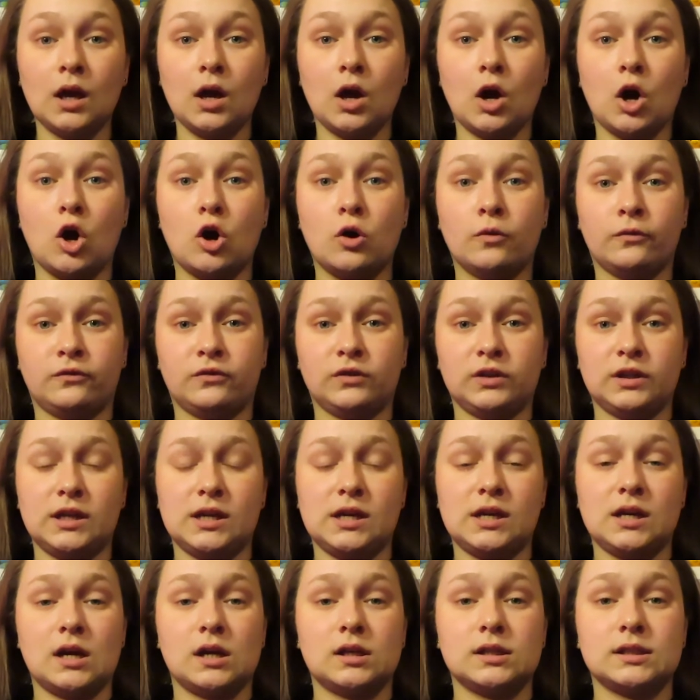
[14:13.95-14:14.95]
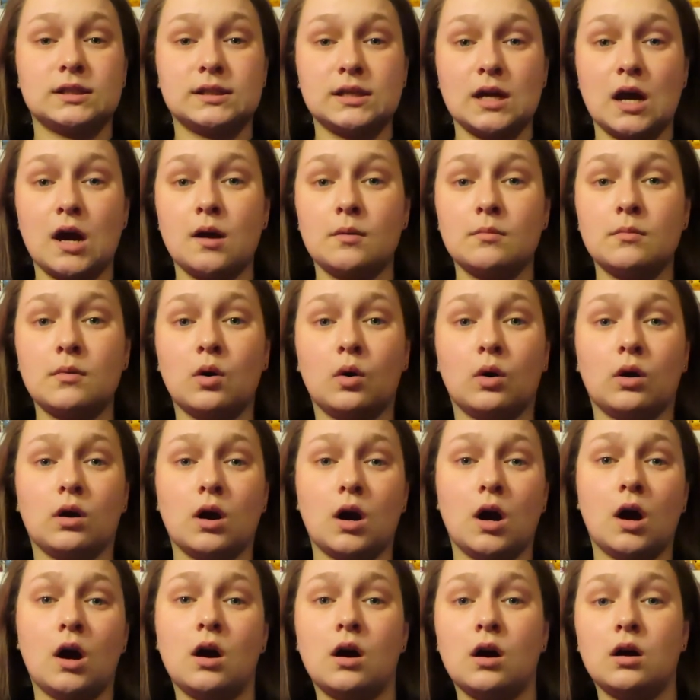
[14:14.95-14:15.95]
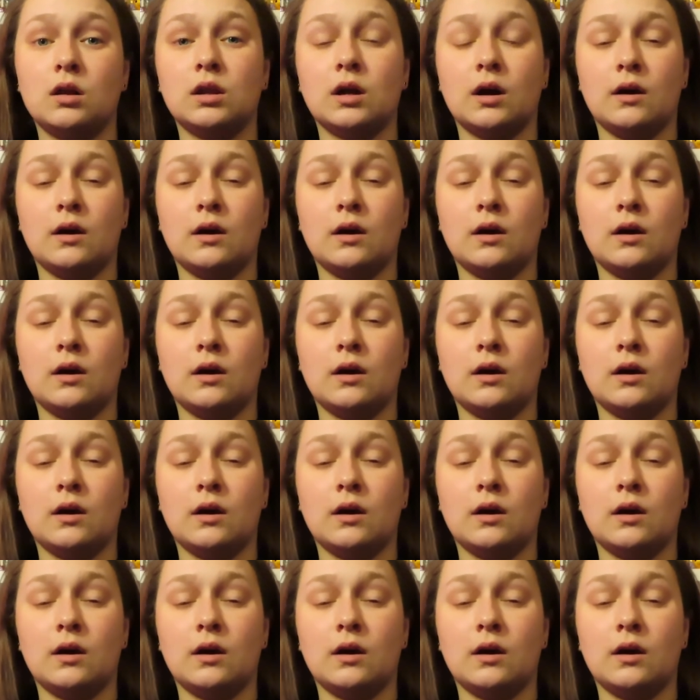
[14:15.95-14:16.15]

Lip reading: Hopefully some or all